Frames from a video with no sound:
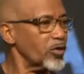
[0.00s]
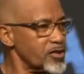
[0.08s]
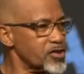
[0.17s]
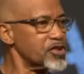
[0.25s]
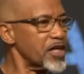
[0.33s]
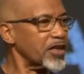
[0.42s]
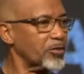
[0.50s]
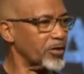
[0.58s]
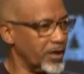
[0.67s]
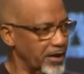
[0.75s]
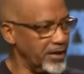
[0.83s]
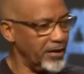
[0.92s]

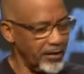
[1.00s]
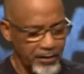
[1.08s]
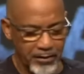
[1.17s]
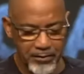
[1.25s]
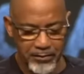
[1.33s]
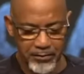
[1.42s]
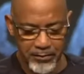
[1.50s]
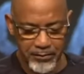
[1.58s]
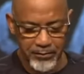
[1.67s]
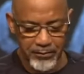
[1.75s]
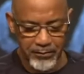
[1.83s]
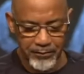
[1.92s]
secretly
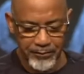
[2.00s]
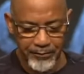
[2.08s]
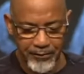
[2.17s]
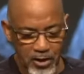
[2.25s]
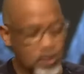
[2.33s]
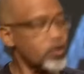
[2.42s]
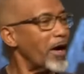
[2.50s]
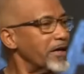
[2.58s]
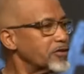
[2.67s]
try